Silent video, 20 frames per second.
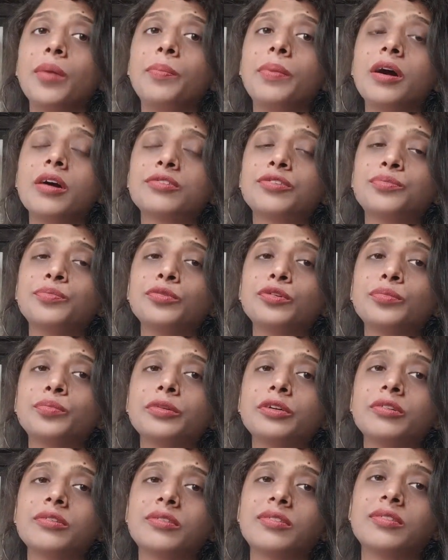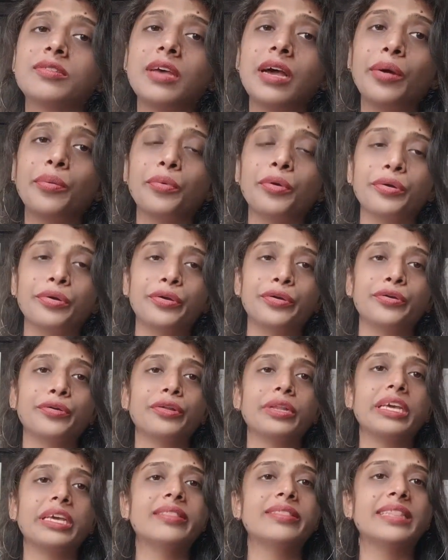Parks book because I wanted to
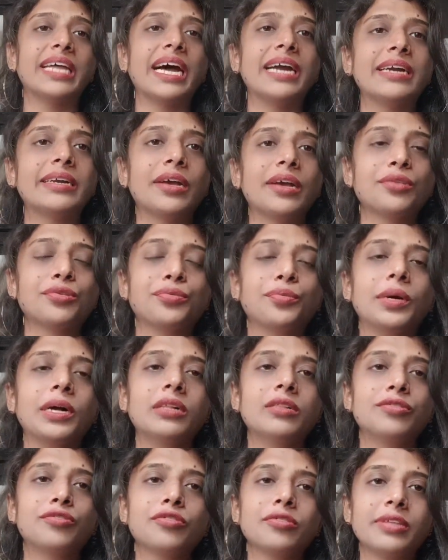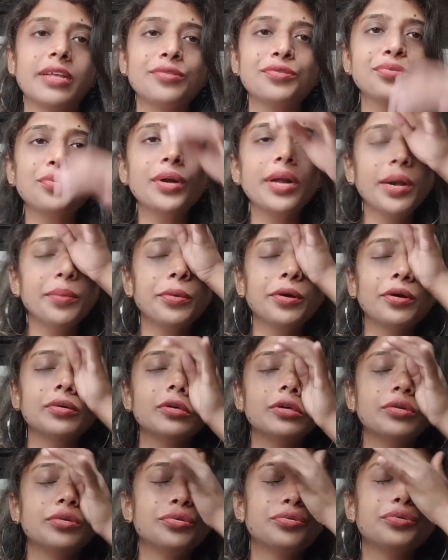read that as well. So that's what I'm
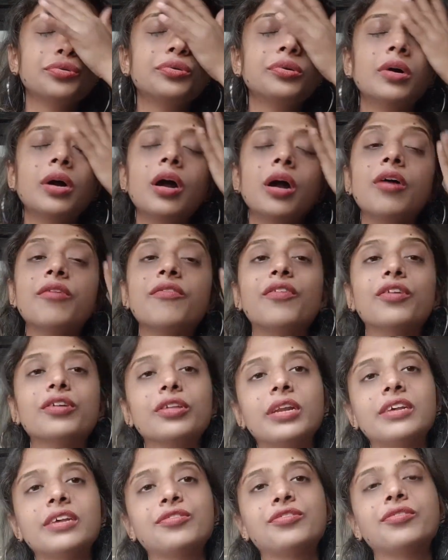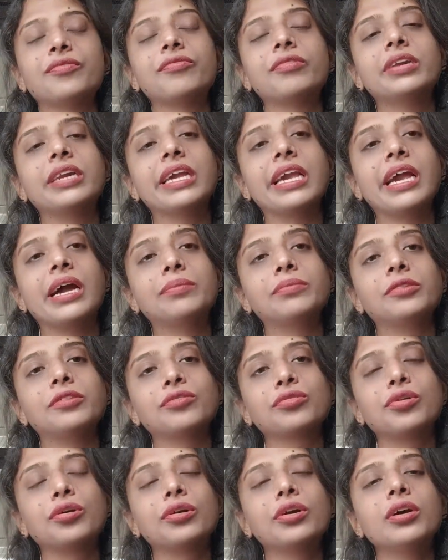gonna do for the rest of the day. I'm
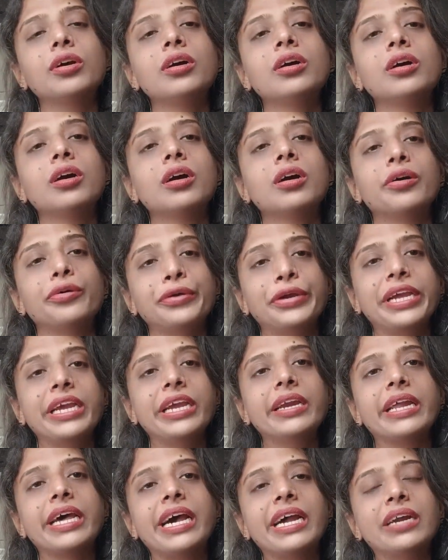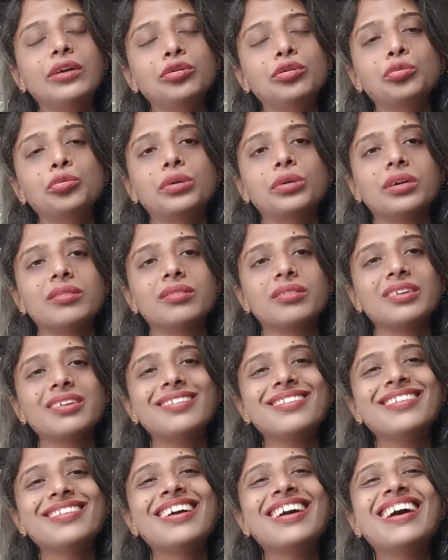just gonna read and do
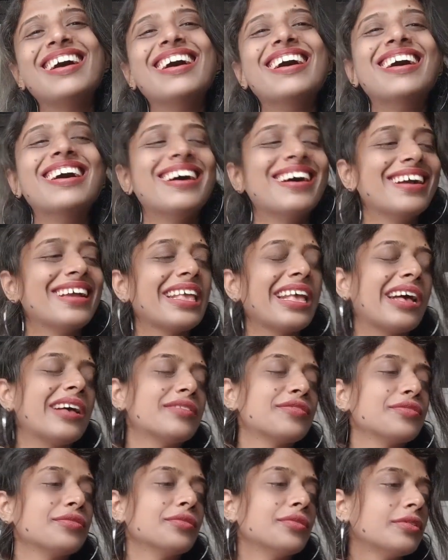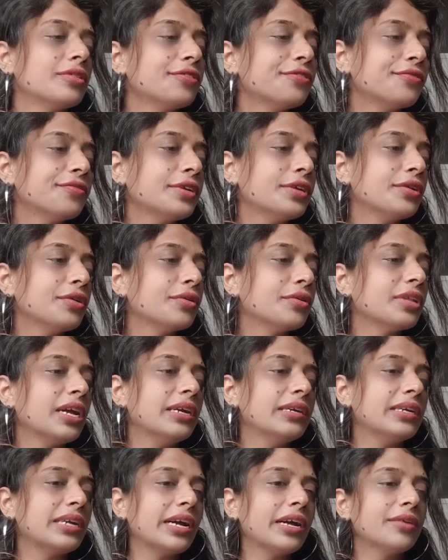nothing. Yeah, so this video, the
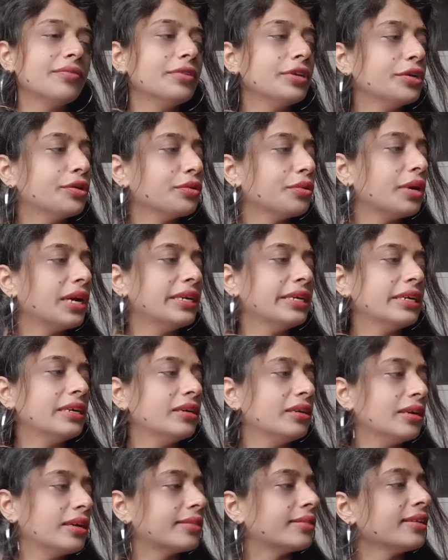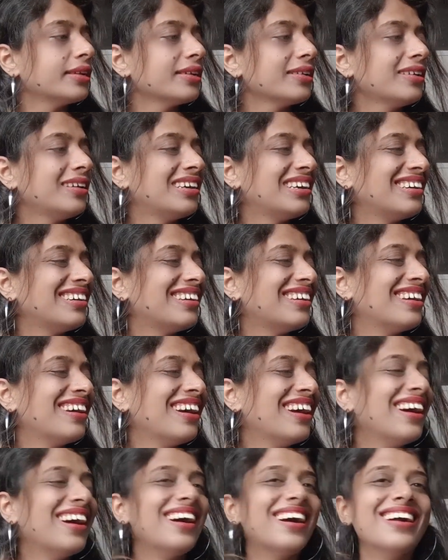entire video, I did nothing.
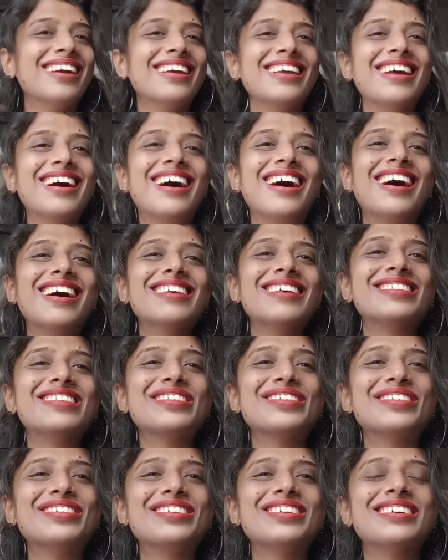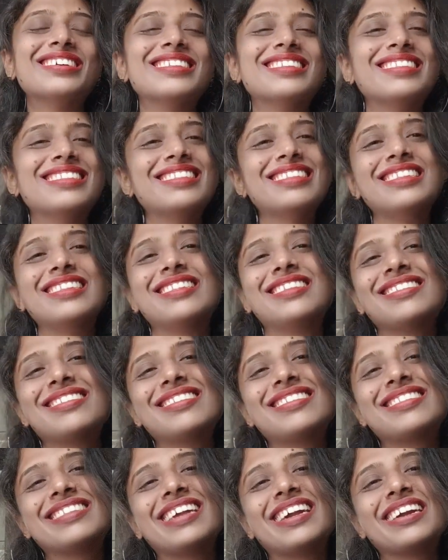Yeah, so this
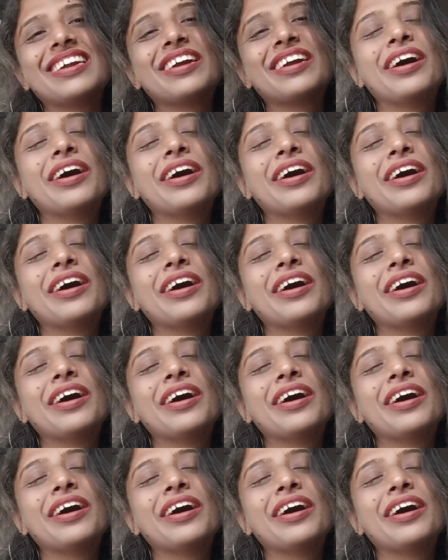is like